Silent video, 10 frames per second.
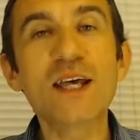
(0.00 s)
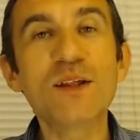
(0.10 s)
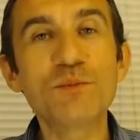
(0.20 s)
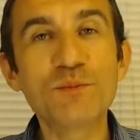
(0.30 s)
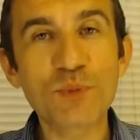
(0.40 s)

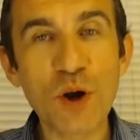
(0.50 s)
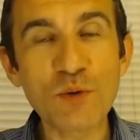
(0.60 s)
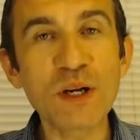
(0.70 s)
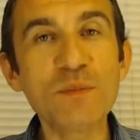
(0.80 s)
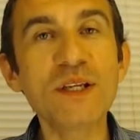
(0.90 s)

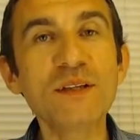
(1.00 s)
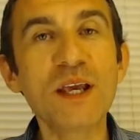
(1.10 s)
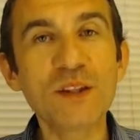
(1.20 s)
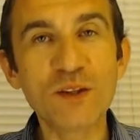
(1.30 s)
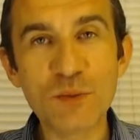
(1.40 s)
Programming the
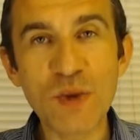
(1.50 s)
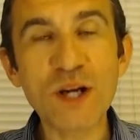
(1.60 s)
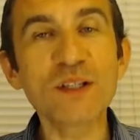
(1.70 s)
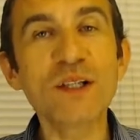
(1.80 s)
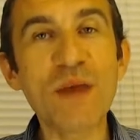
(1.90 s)
Numerical
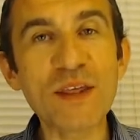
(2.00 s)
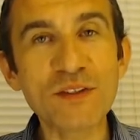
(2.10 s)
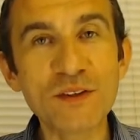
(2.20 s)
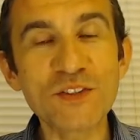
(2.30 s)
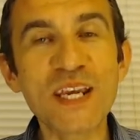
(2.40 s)
Methods
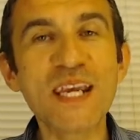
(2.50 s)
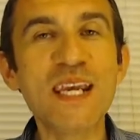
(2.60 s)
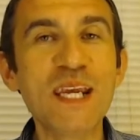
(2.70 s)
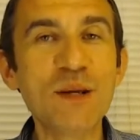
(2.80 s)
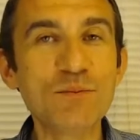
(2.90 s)

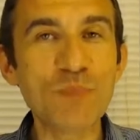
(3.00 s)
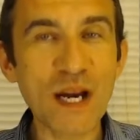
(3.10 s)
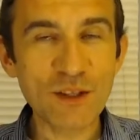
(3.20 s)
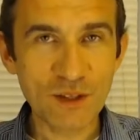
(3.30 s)
in Python.